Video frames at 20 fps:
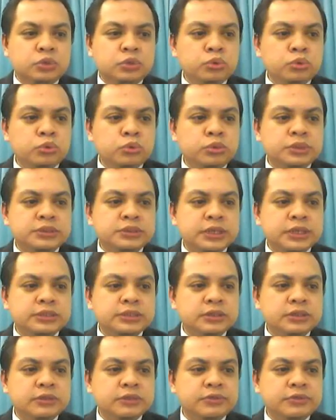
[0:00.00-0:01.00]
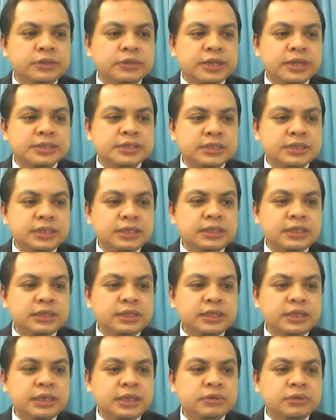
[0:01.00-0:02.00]
to the structure of the Kansei,
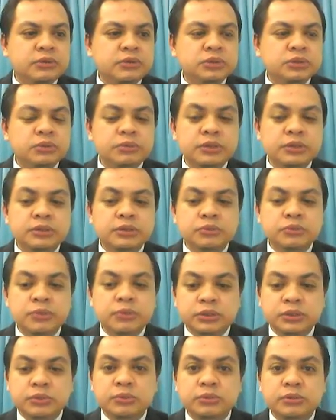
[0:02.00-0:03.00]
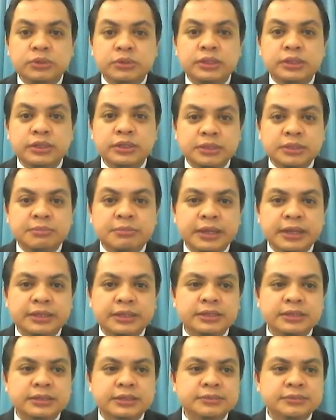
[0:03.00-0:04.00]
and also we want to
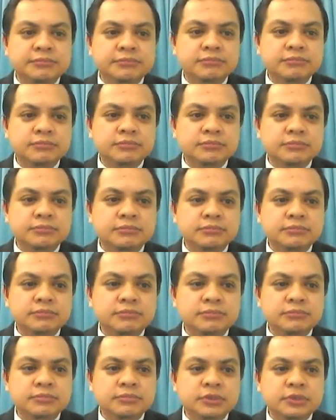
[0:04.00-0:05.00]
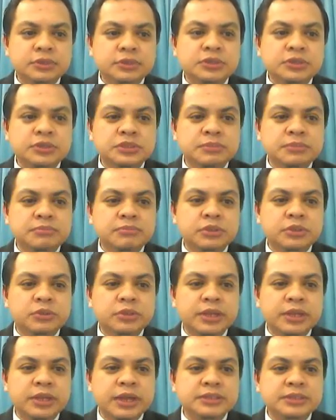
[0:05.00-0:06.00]
determine the relationship
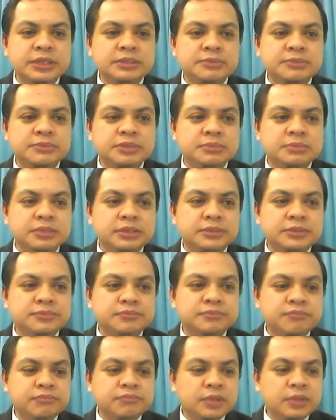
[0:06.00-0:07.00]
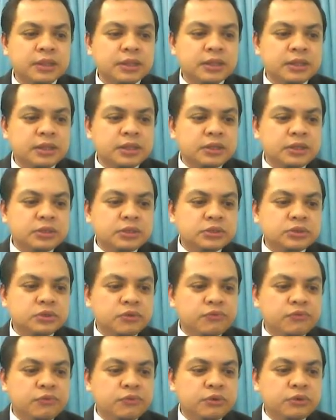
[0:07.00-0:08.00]
between Kansei and specimen.
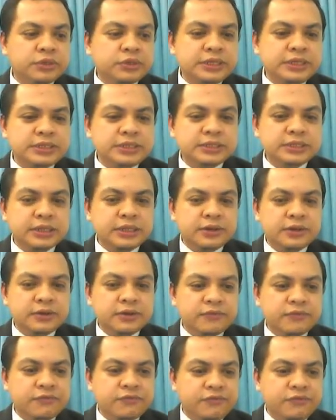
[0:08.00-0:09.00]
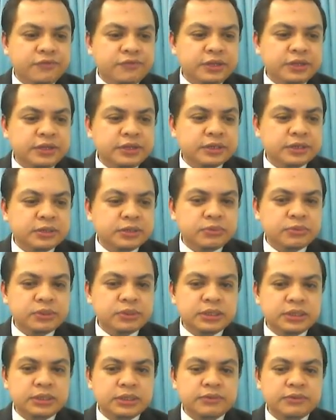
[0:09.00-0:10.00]
So for this figure,
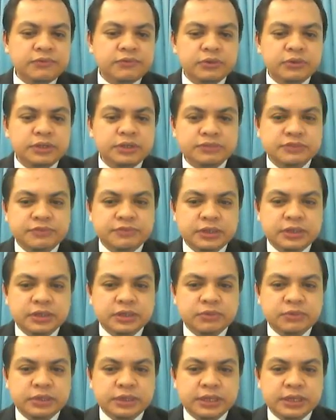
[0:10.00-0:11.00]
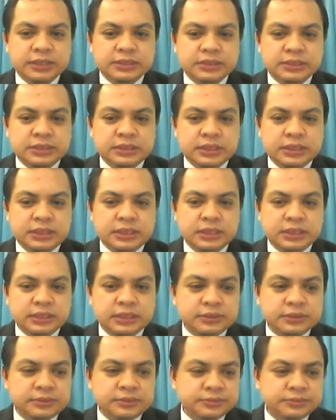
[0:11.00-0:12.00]
we can see
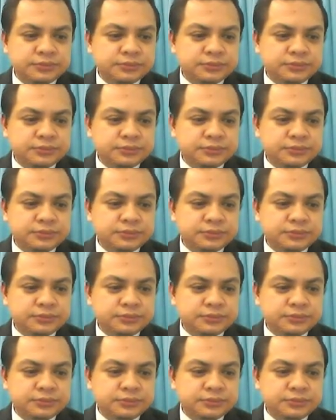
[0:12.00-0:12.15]
here,